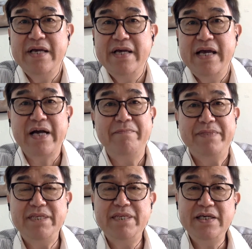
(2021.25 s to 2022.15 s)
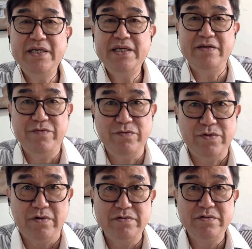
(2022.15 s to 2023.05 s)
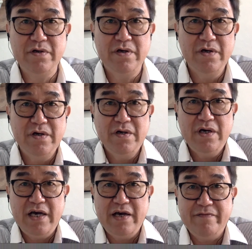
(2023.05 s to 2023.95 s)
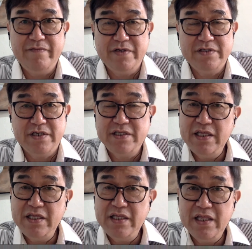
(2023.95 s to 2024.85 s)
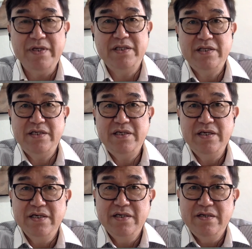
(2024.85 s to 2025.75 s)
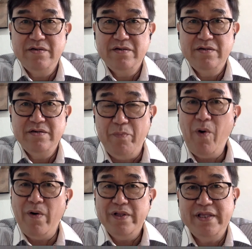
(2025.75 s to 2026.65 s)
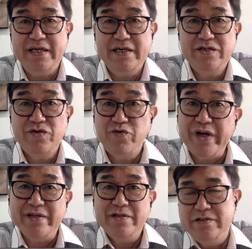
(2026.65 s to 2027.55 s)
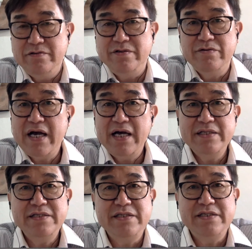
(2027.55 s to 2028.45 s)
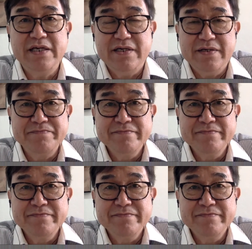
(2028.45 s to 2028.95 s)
every company. If you don't have a sustainability report that is real, you can't just